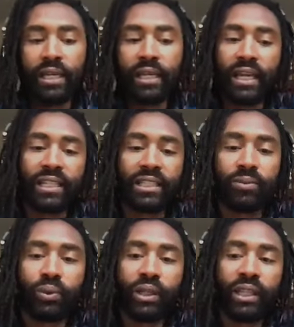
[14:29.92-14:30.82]
It's
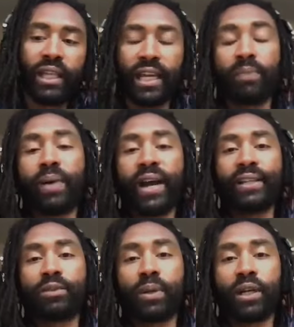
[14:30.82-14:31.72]
really, like, in my
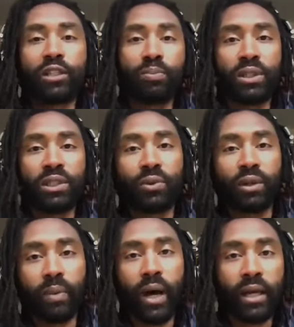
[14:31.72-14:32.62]
experience, puts you in
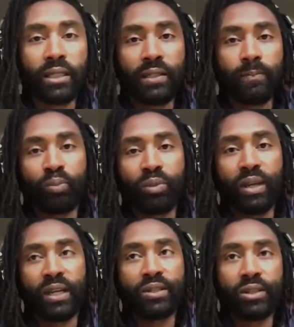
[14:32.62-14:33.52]
a box,
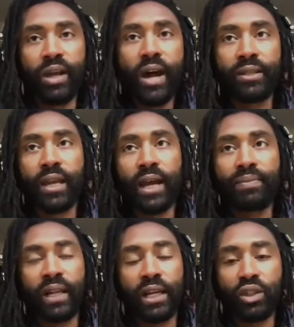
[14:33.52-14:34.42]
because a lot of times that
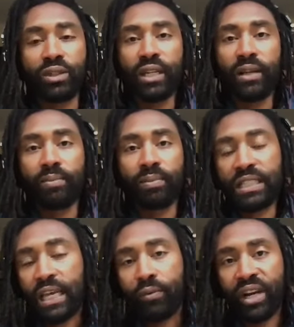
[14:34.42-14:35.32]
I just didn't
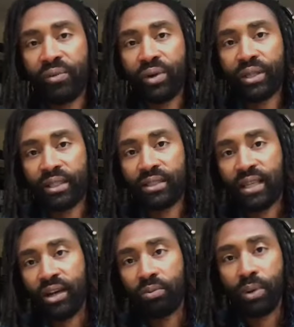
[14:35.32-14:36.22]
say what I wanted to
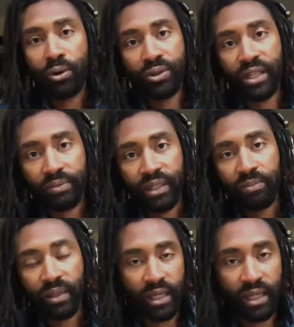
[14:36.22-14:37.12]
say or post
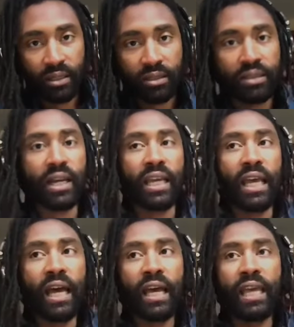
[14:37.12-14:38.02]
something because
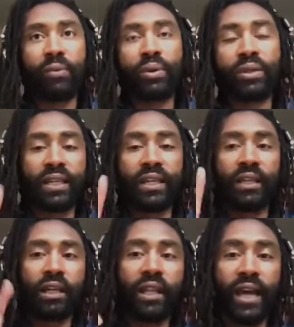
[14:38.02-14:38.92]
it was going
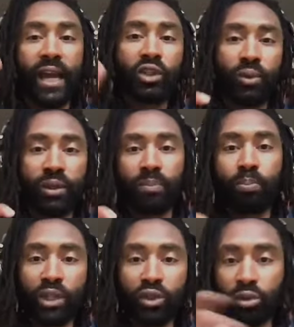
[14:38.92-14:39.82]
to clash with the
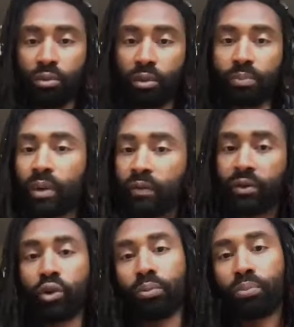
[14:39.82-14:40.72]
picture above
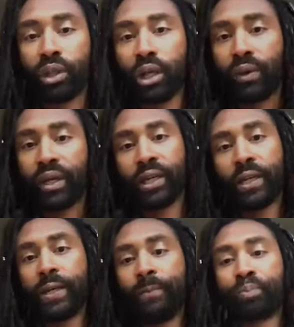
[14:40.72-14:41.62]
it or below it.
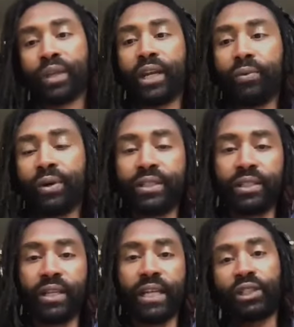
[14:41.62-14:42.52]
And it wasn't
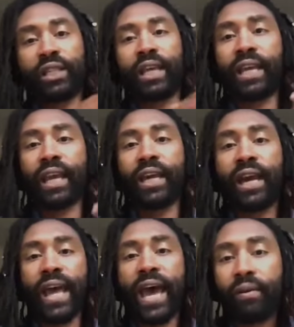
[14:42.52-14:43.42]
until actually like I
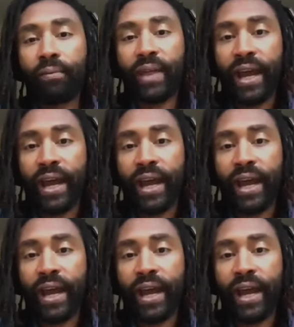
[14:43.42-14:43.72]
got out of